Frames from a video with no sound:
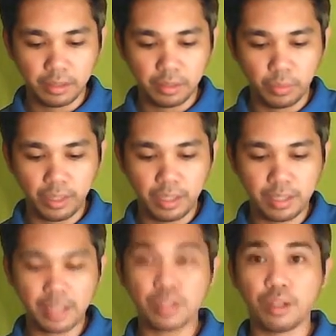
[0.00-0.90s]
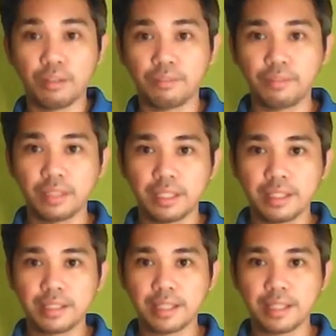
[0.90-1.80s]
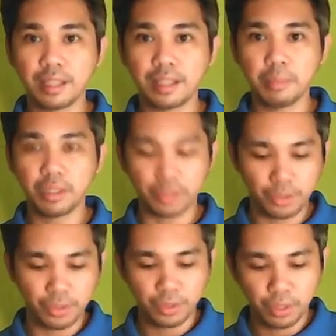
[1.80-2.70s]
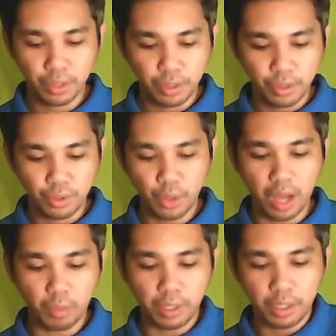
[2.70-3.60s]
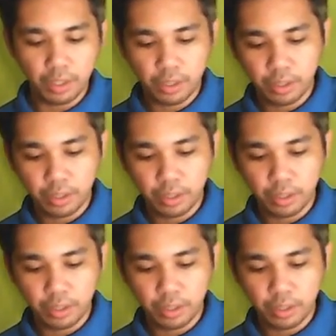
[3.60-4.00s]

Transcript: with a distance of 6 centimeters. So our